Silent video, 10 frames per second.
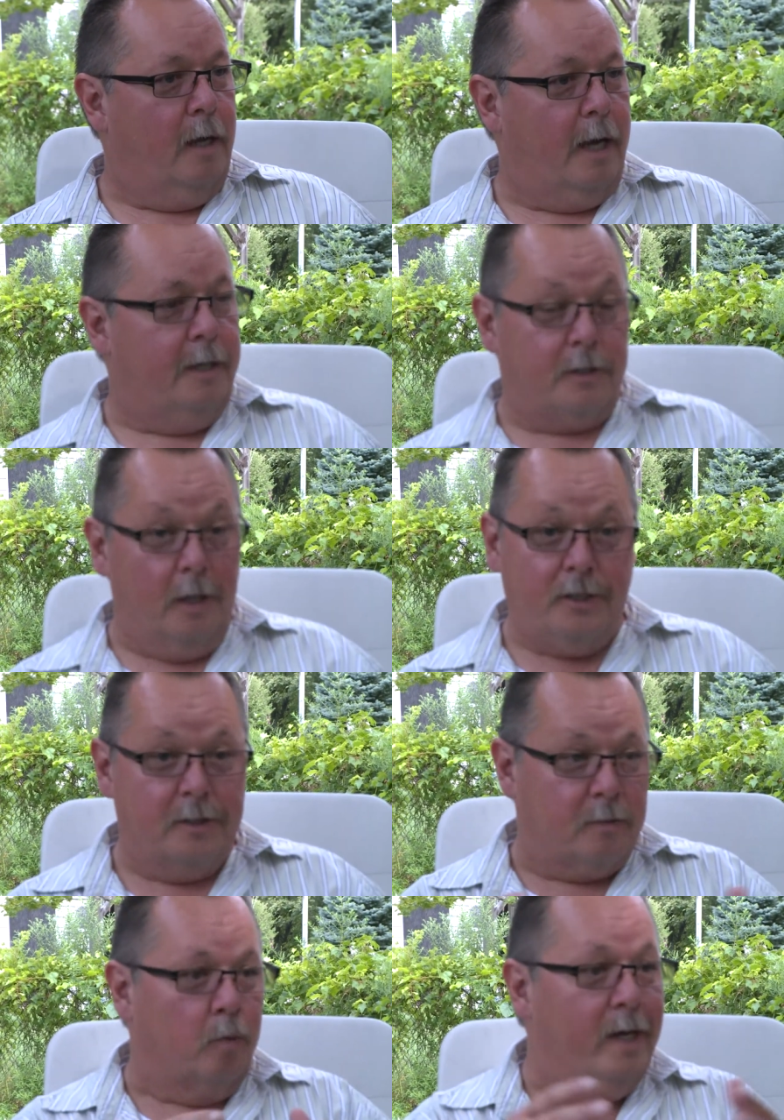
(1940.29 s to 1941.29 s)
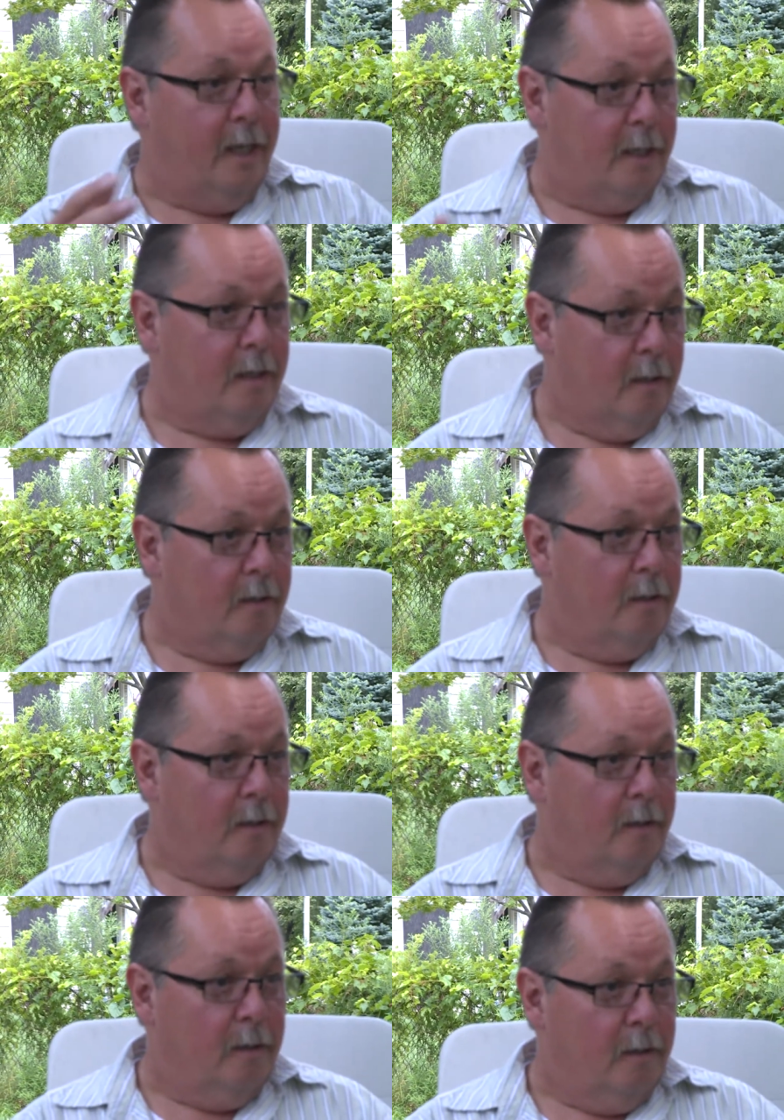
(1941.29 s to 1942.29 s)
And it's not just we.
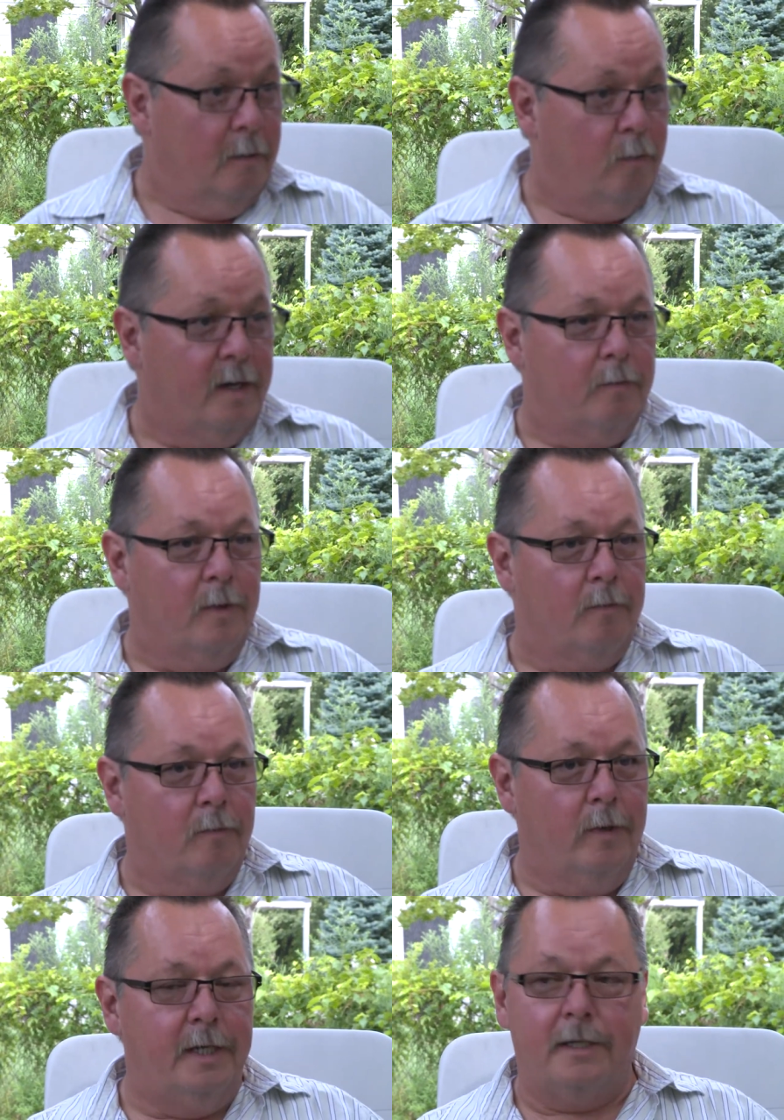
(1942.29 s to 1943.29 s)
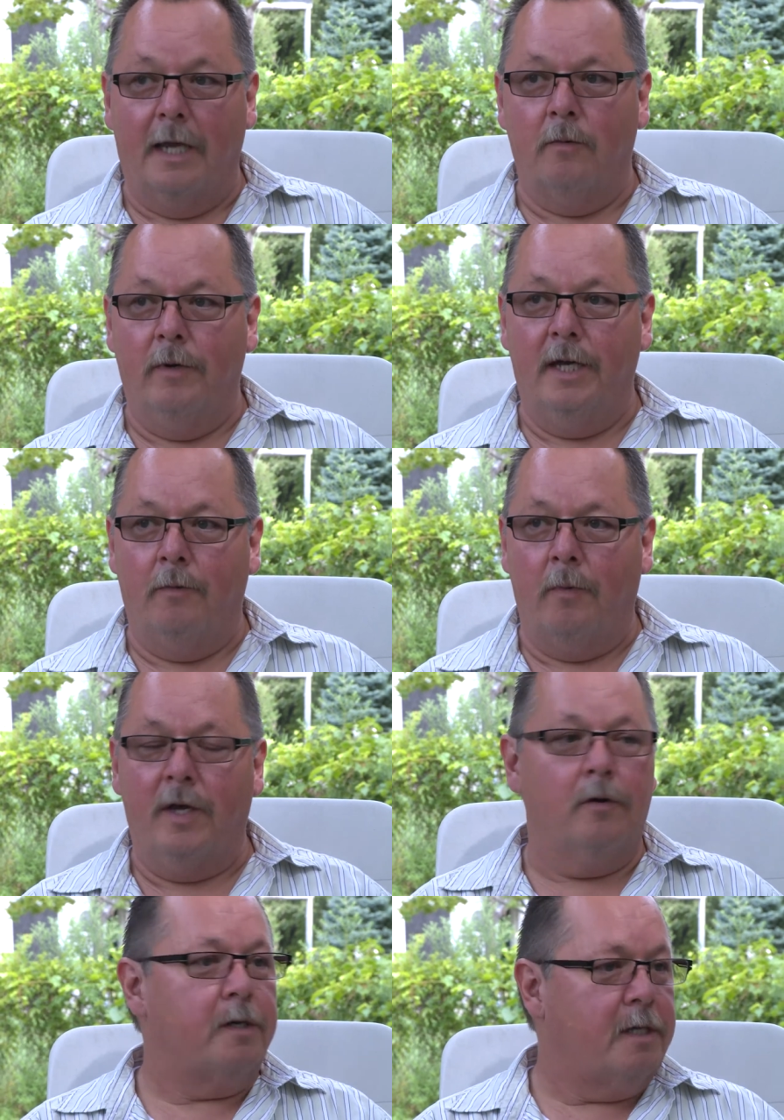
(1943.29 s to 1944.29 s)
When, when we say we, when we
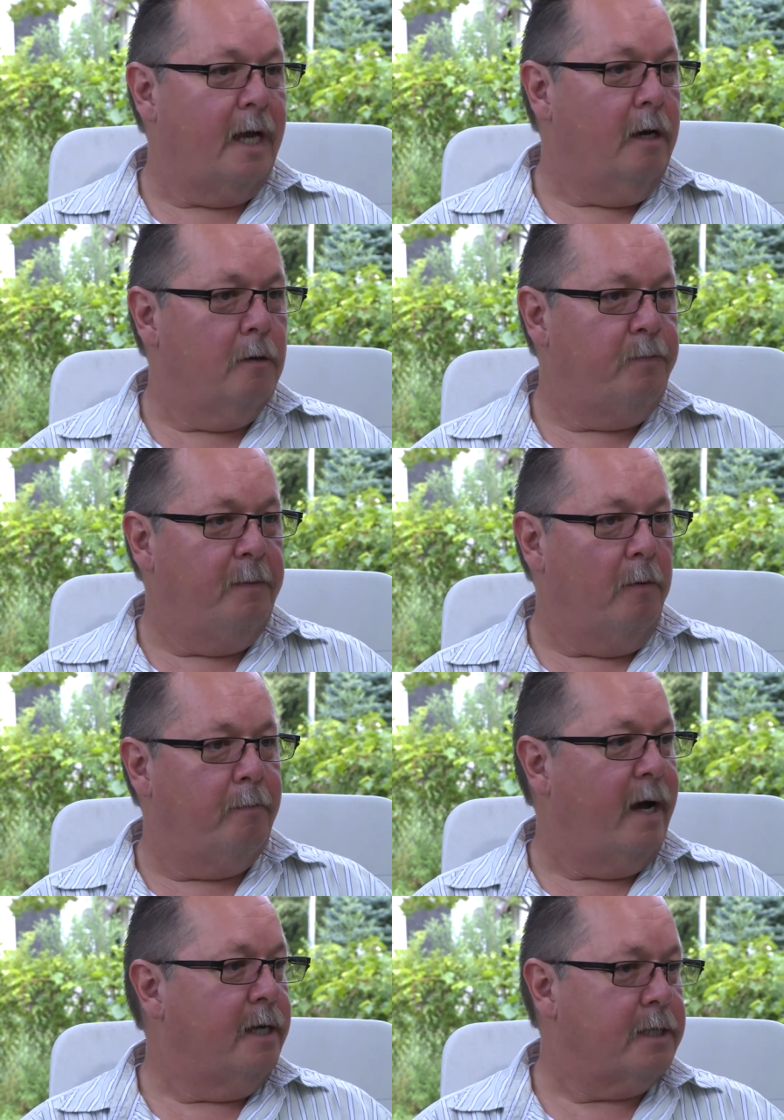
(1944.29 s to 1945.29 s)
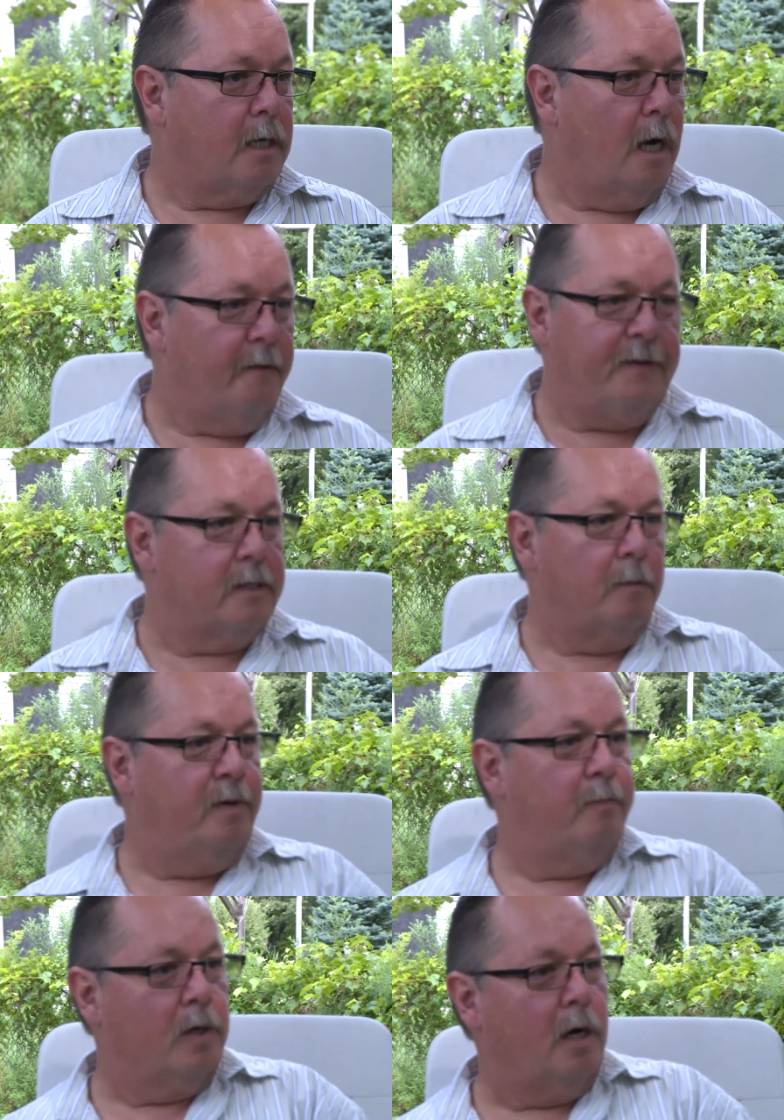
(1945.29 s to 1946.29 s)
go to town, people buy us a coffee. Some
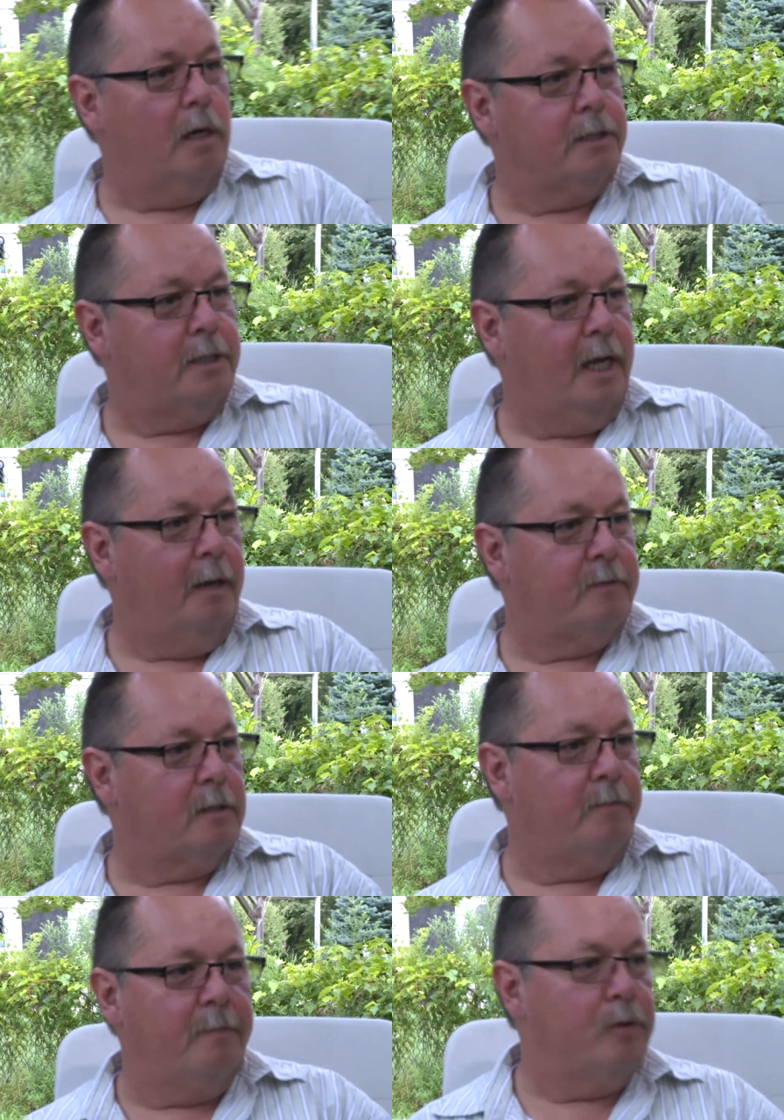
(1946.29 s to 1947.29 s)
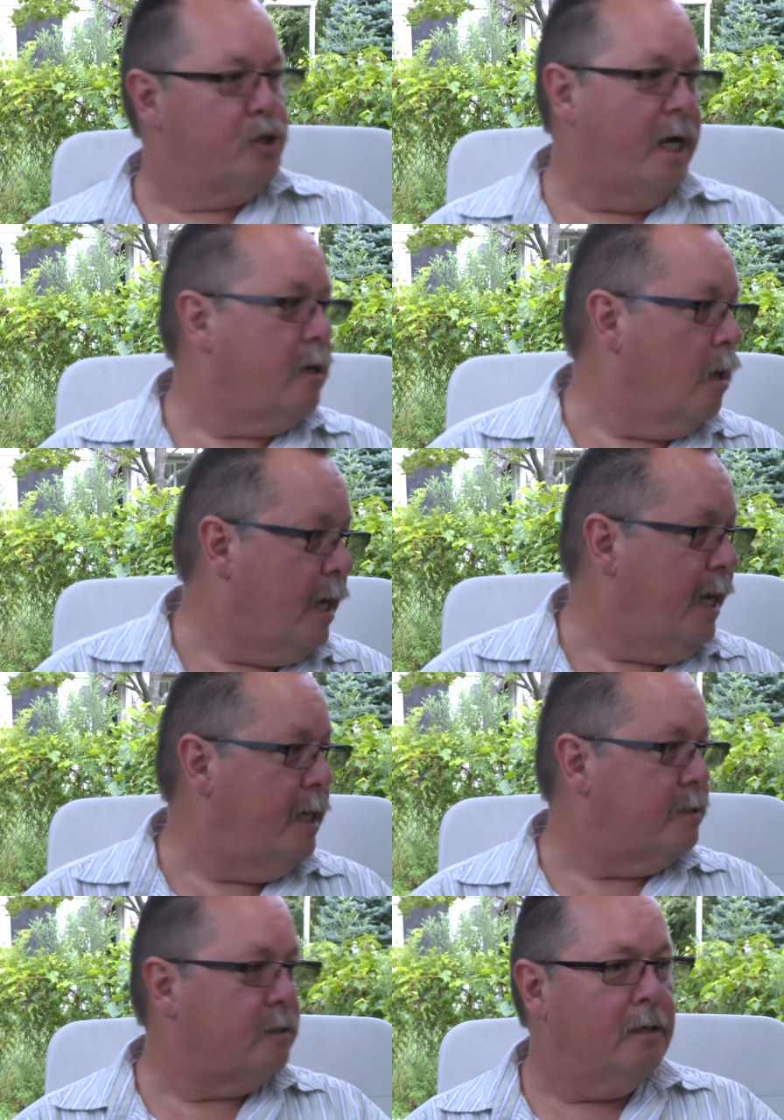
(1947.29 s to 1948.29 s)
people call us names. Some people shake our
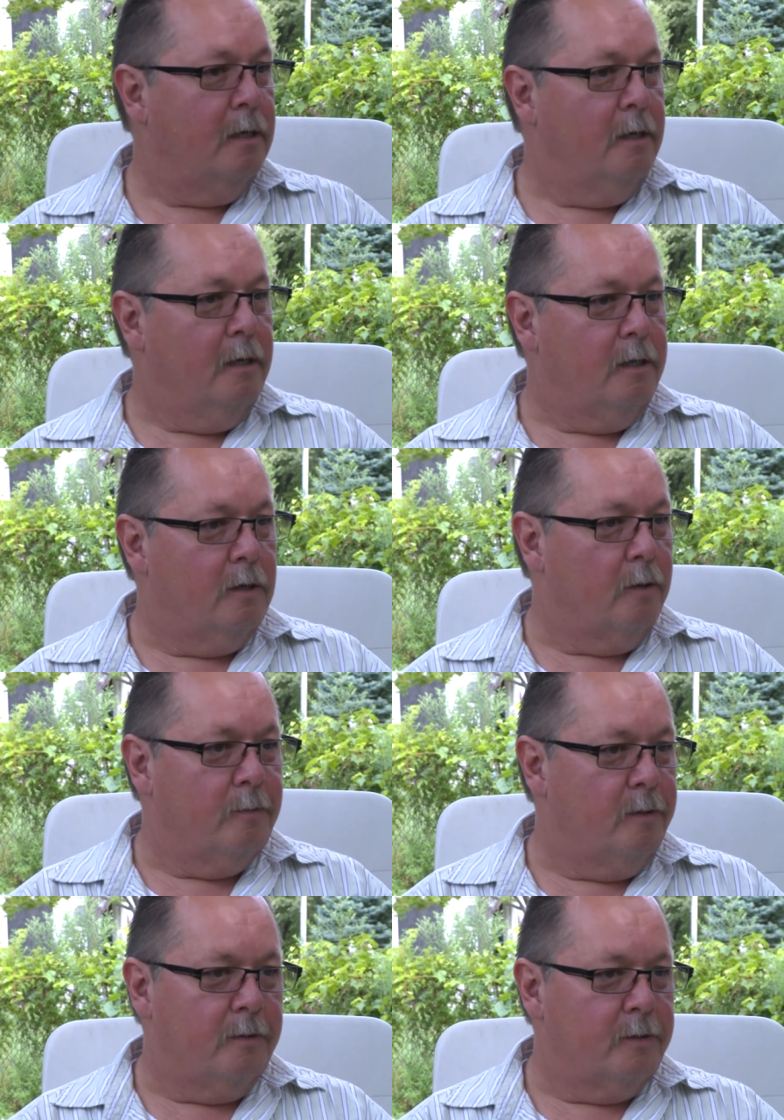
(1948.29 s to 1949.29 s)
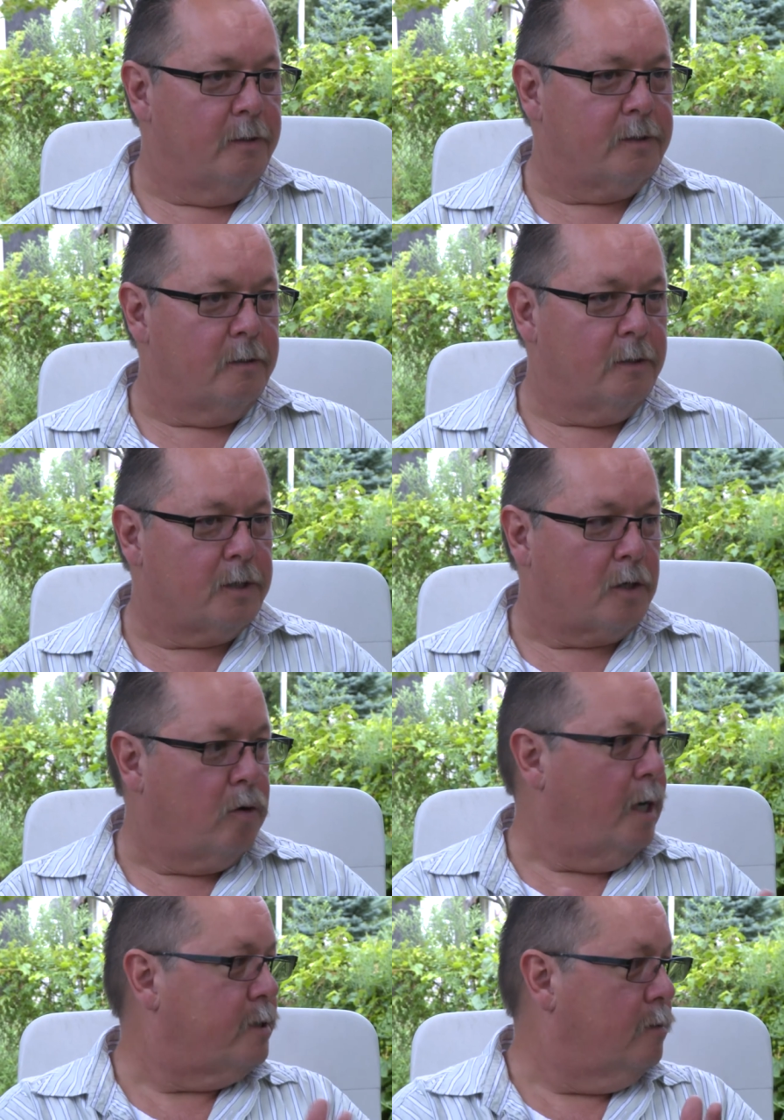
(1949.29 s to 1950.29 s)
hands. You know, there, there's, there's
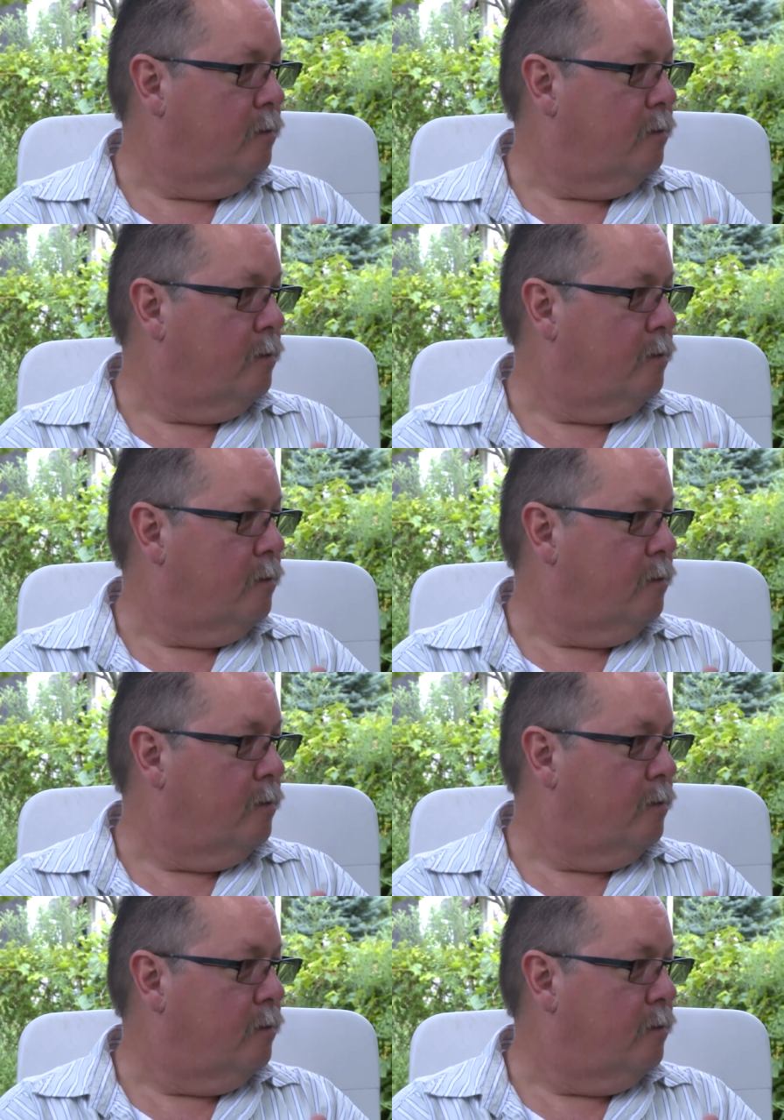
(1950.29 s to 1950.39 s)
Nobody's ever